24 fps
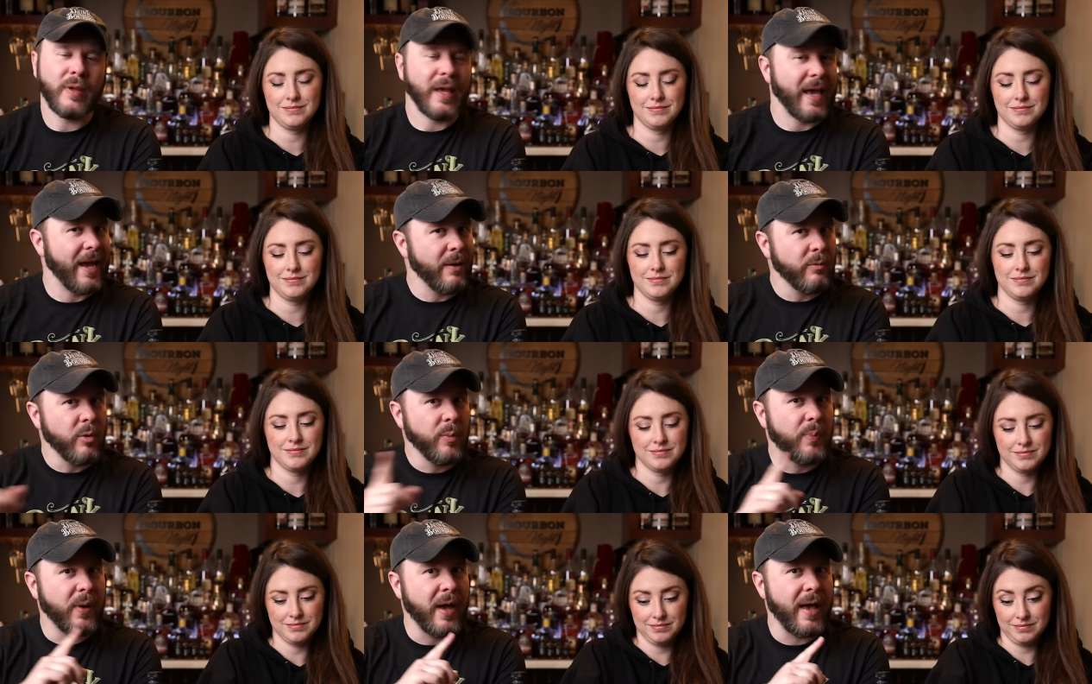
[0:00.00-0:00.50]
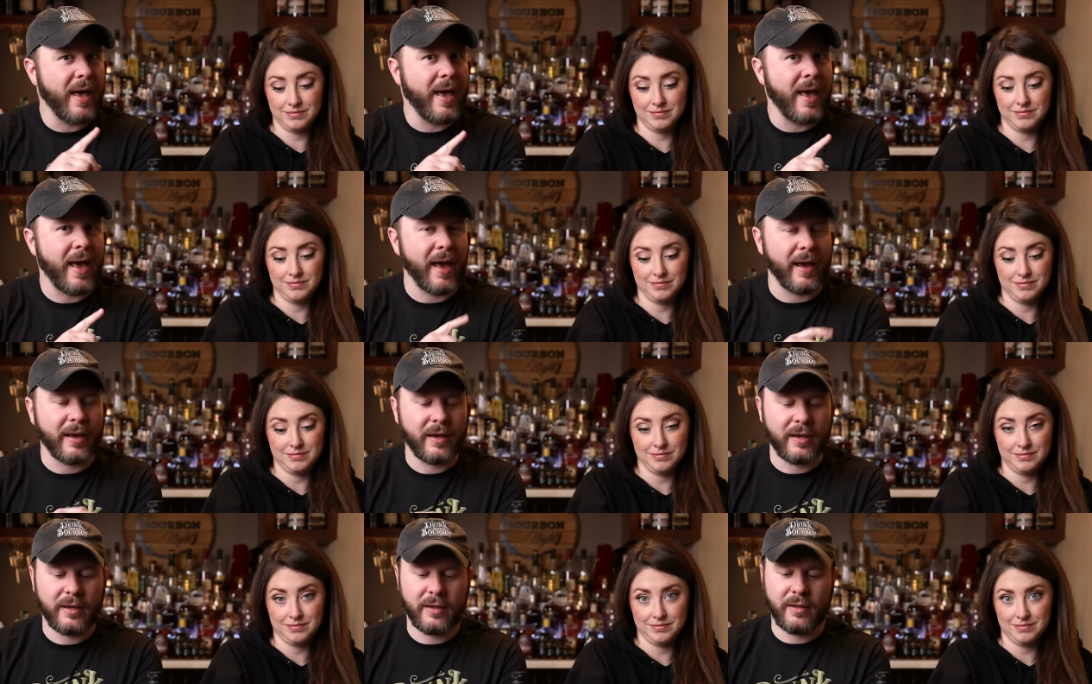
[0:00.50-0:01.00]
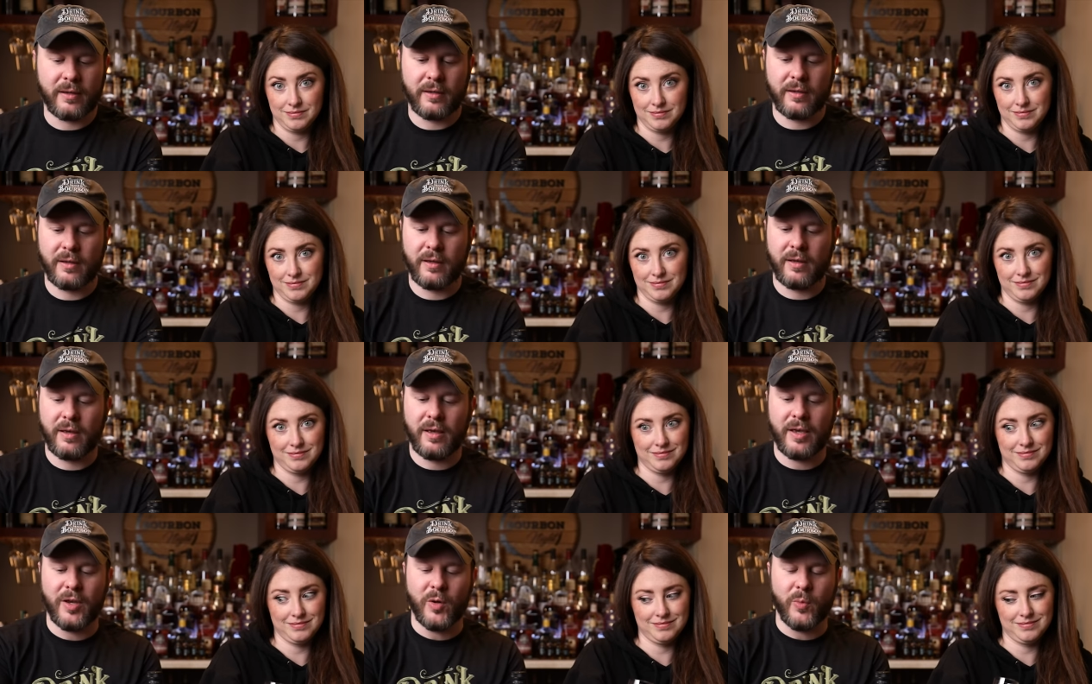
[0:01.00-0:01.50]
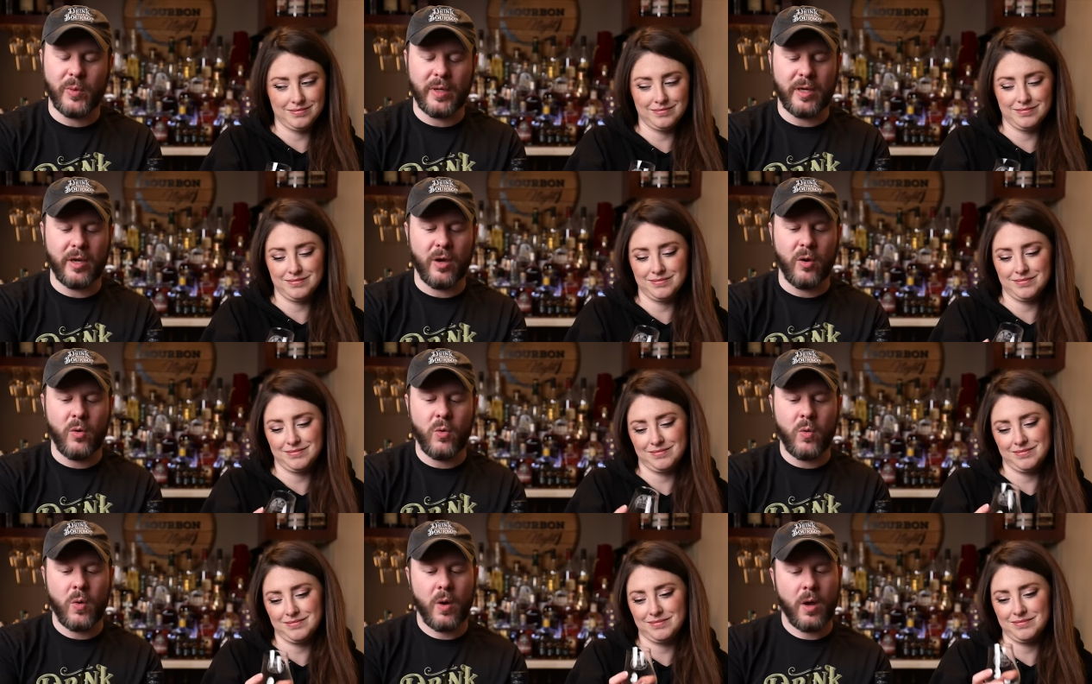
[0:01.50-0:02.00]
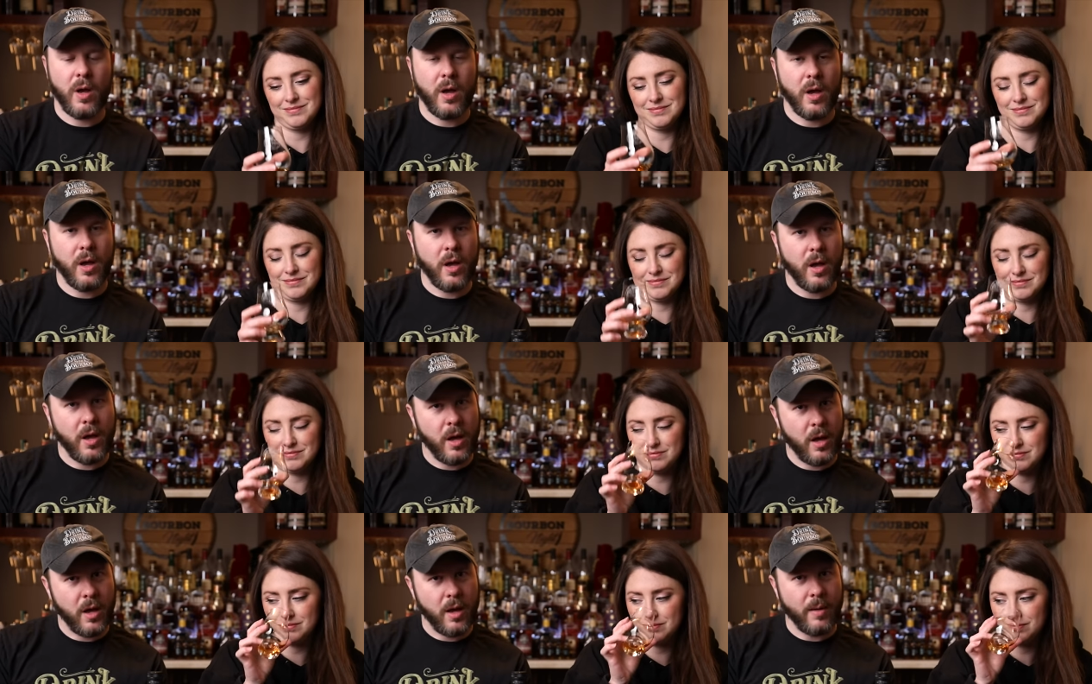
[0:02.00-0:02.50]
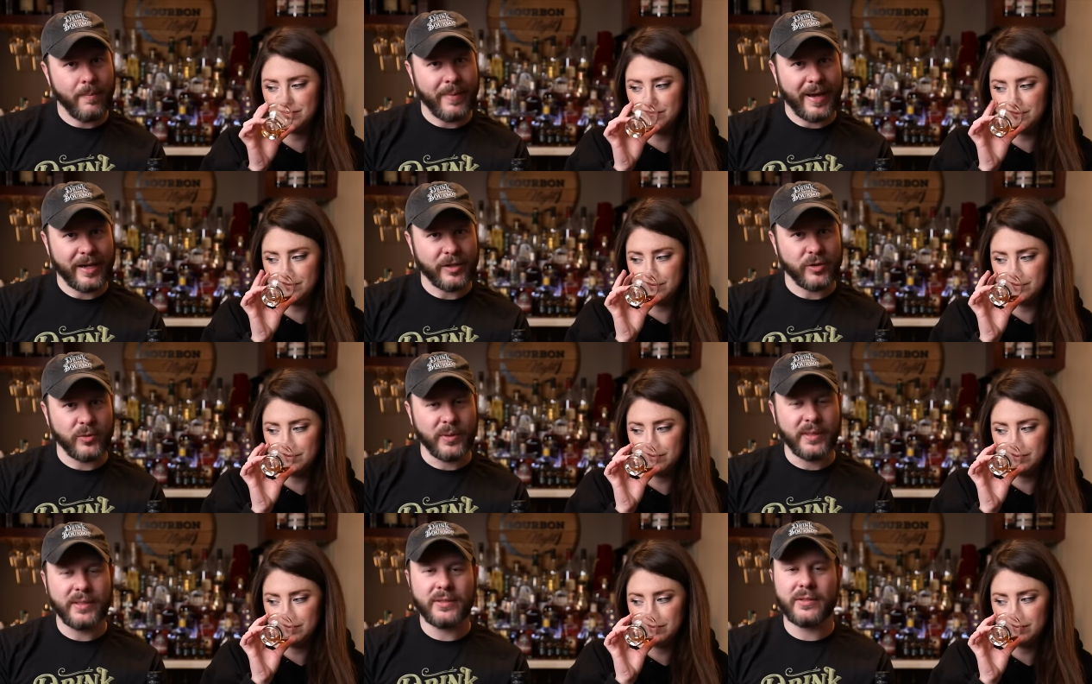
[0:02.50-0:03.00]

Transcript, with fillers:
Speaker 1: and we're back. Here we go. Back to